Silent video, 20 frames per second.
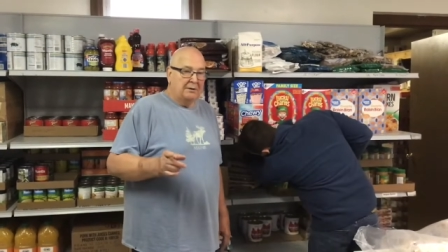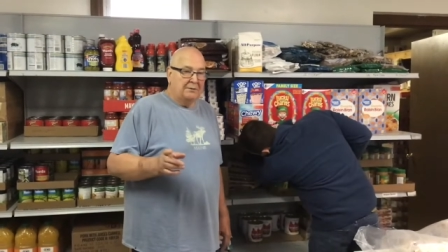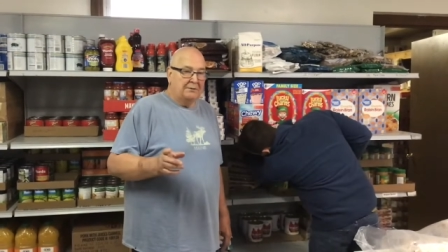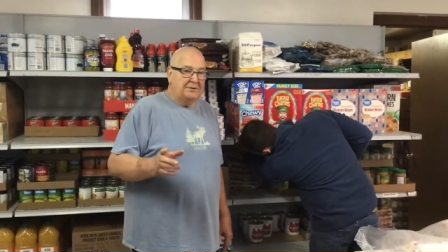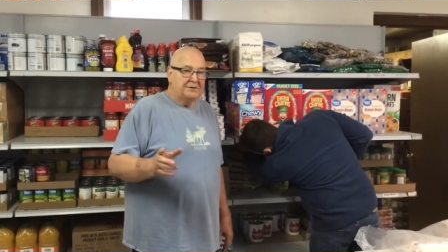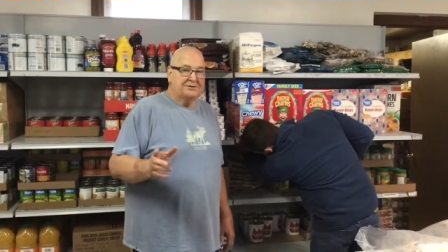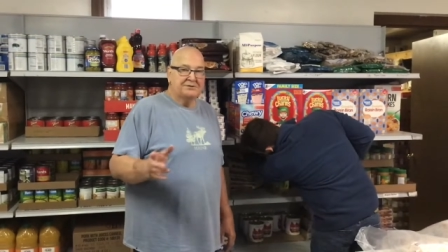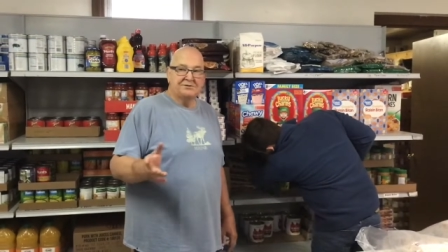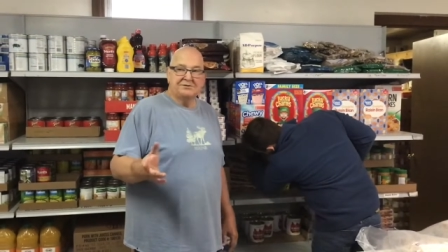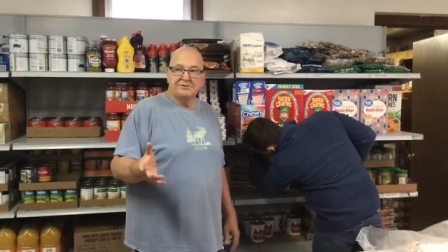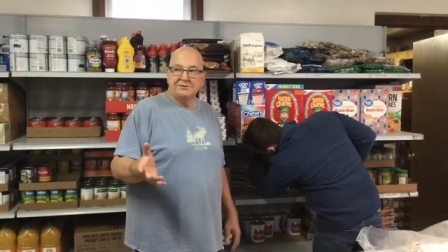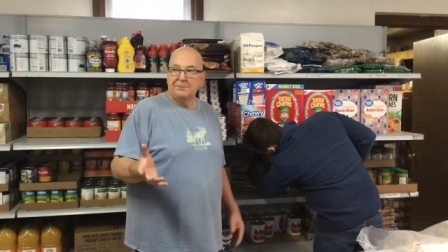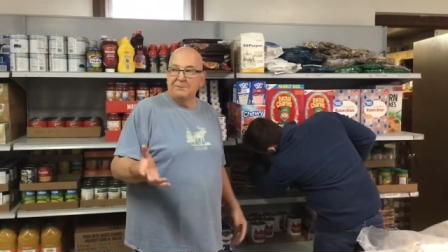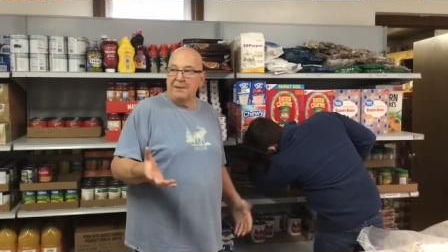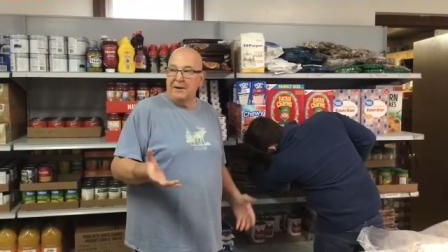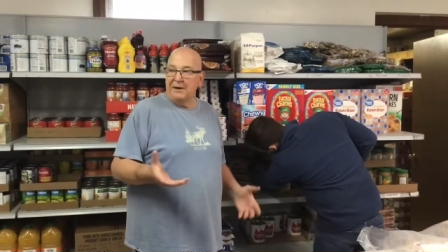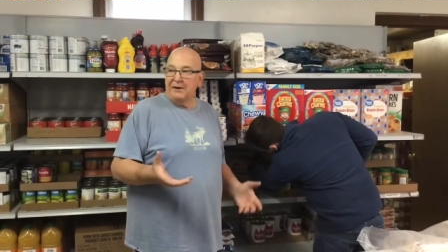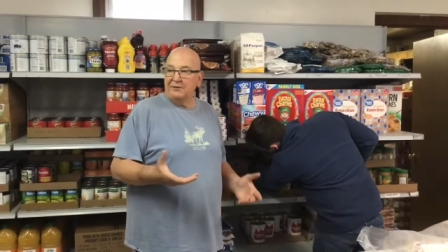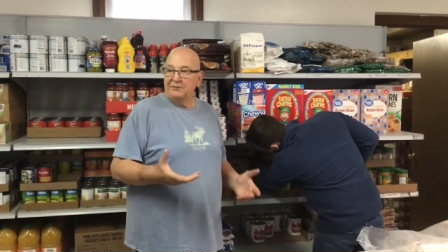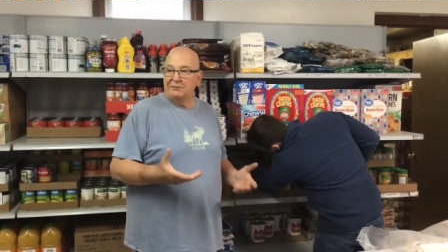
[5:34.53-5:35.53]
This is the
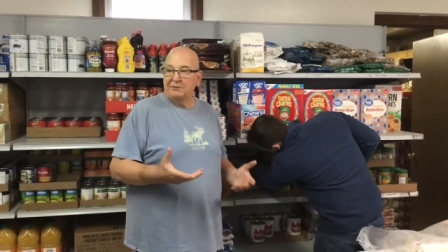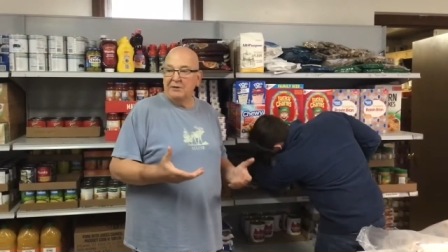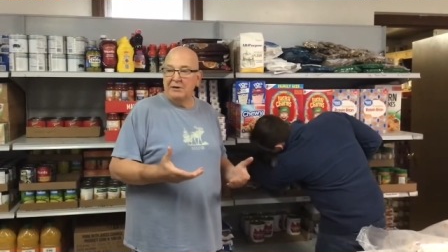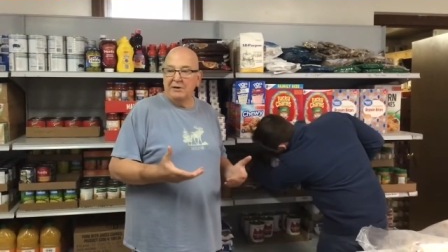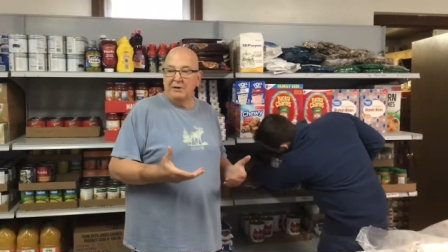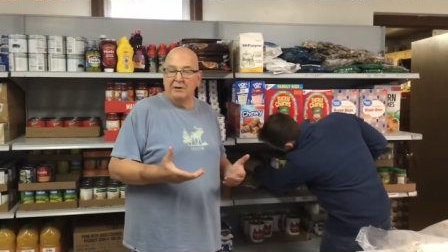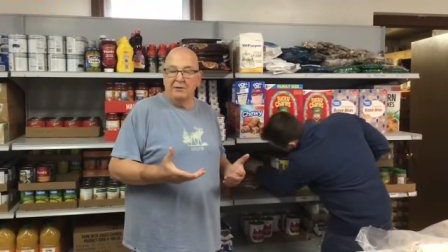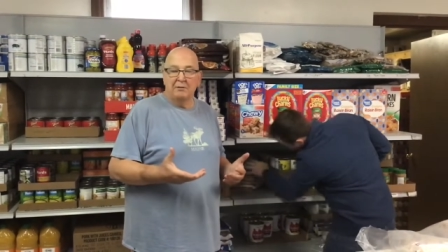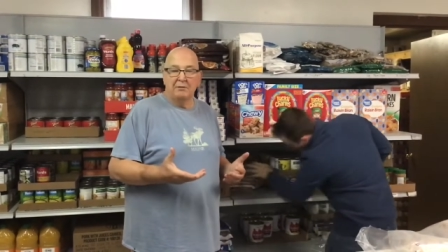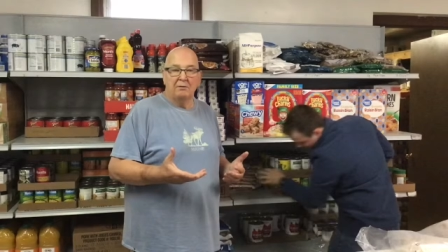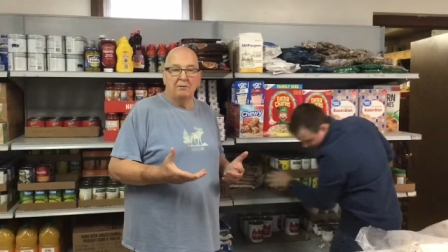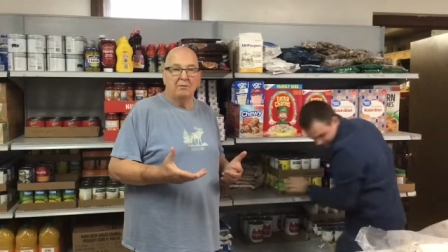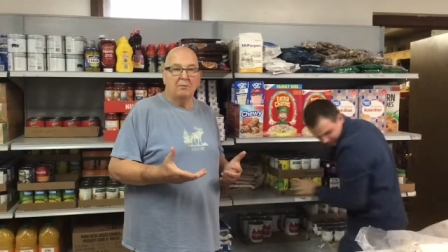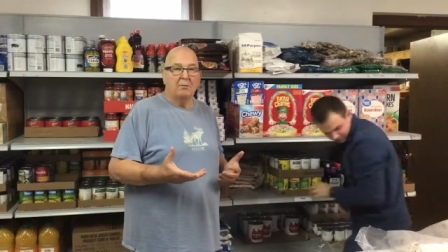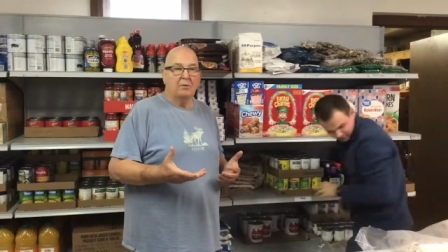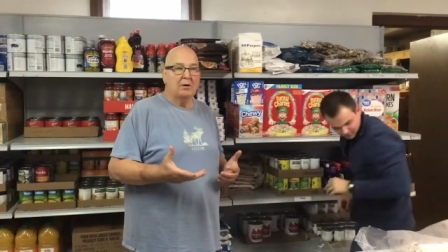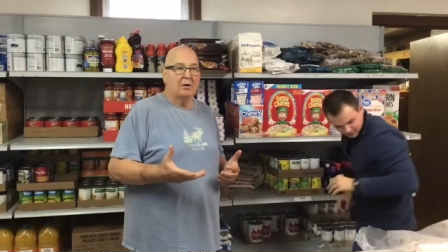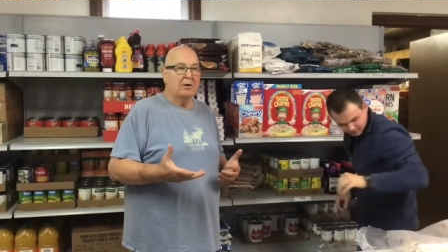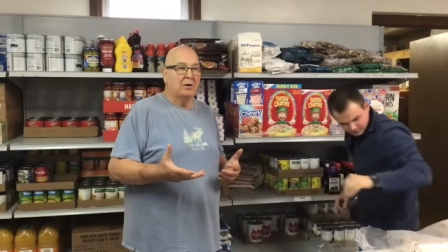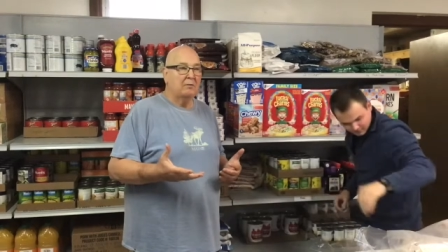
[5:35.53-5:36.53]
pantry
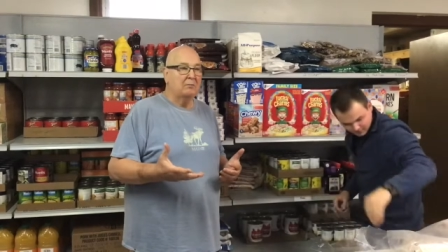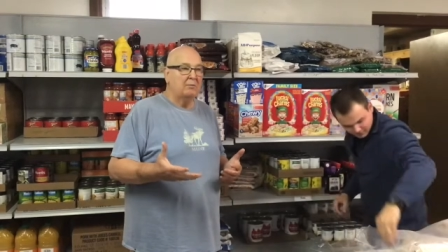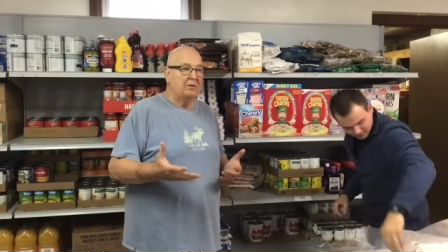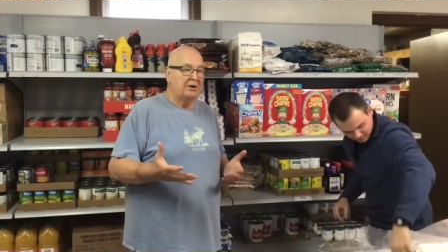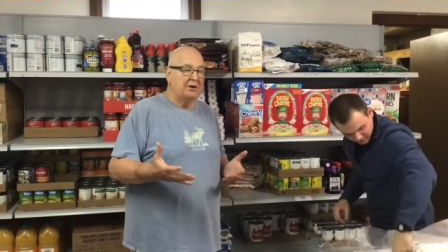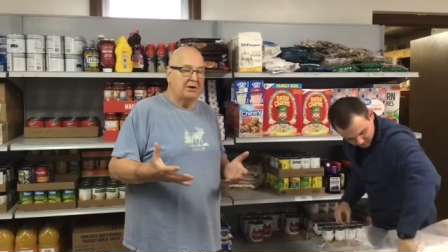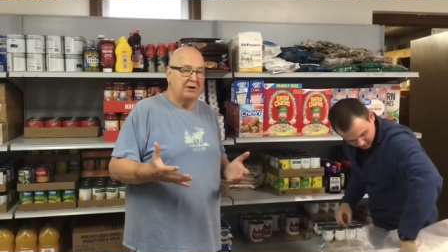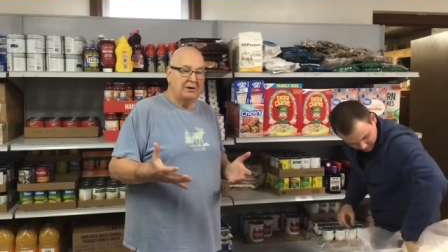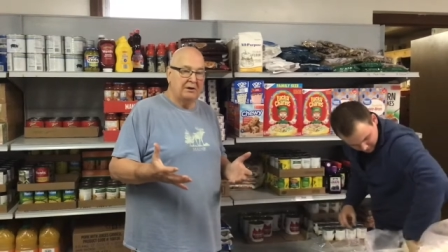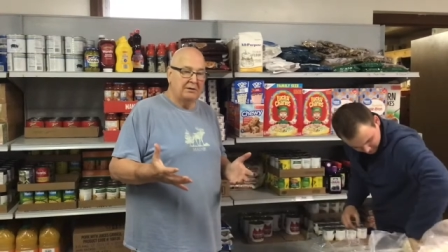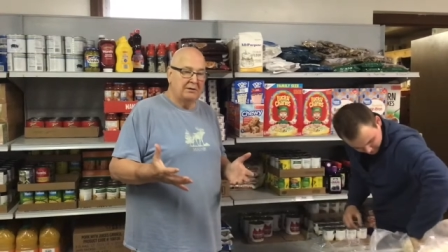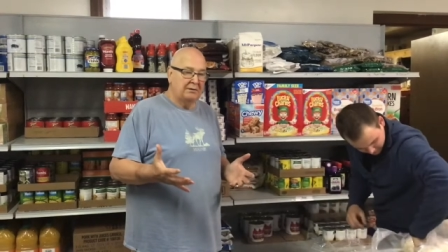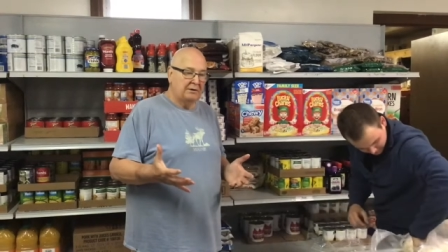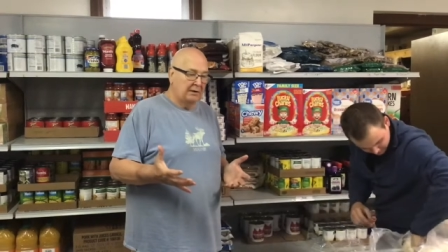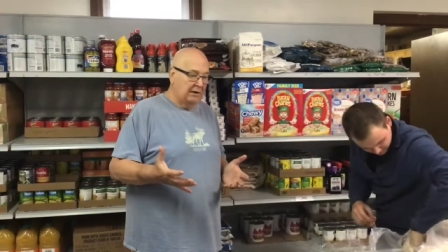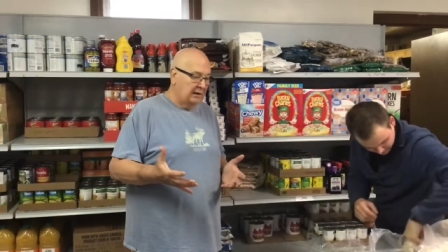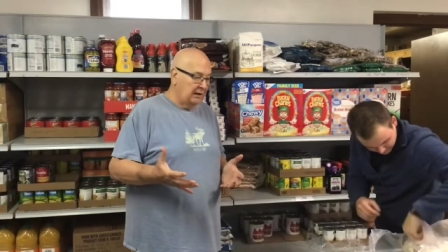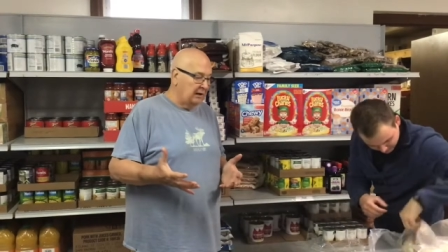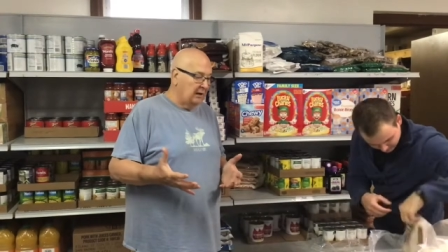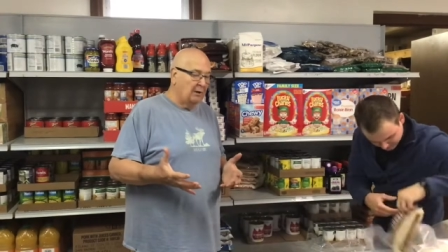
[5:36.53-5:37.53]
where we can
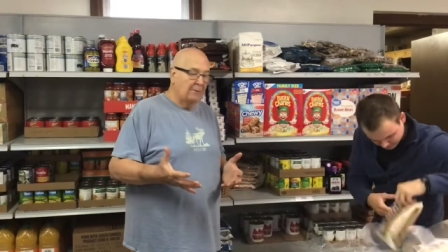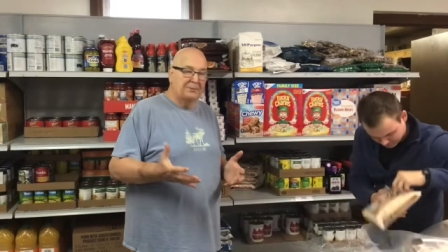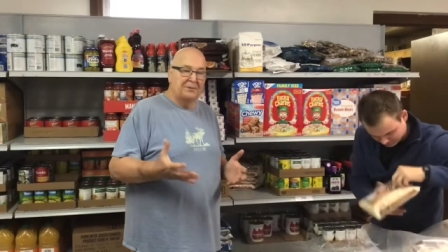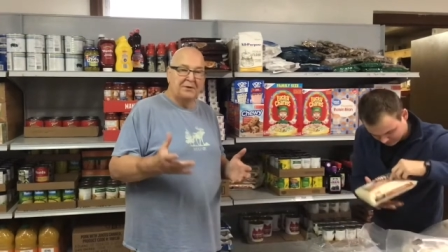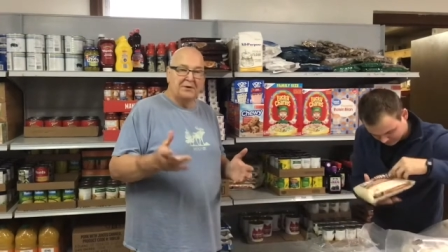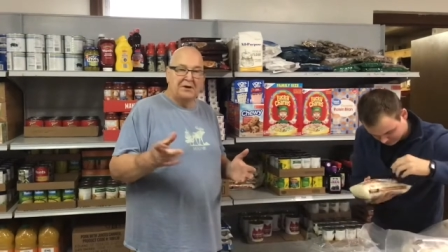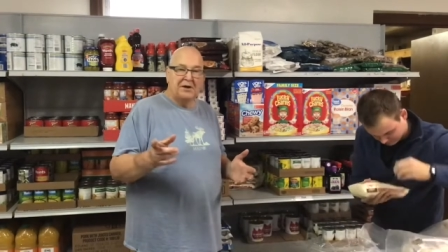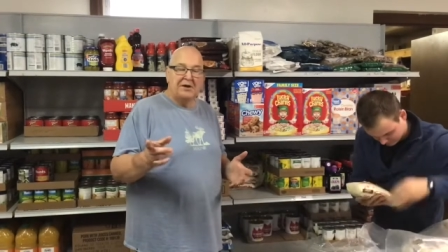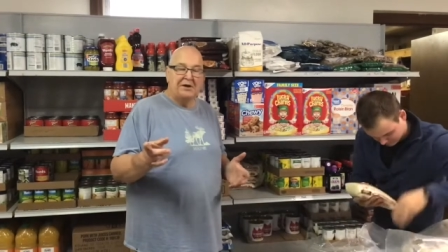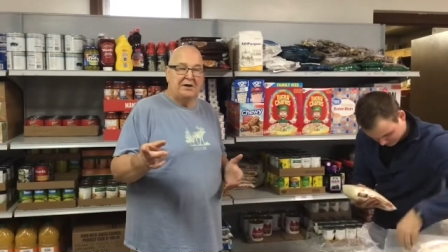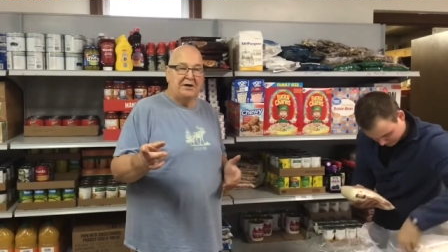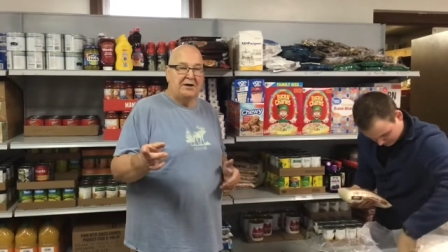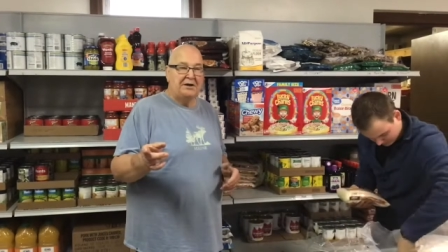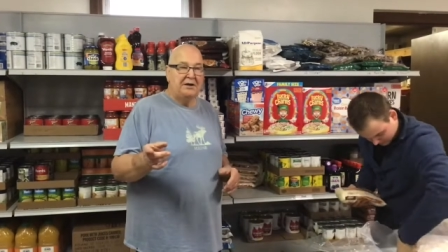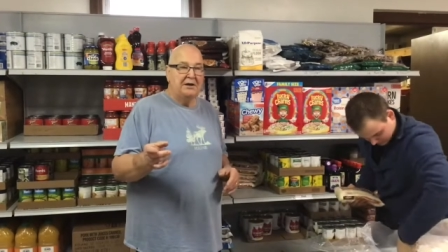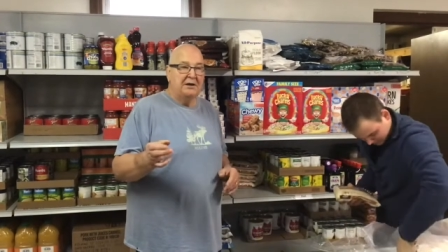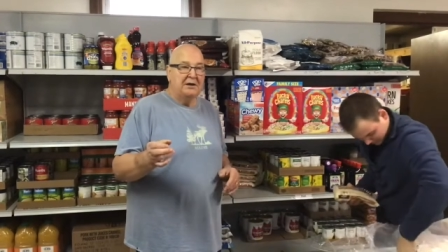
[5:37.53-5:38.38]
help the needy.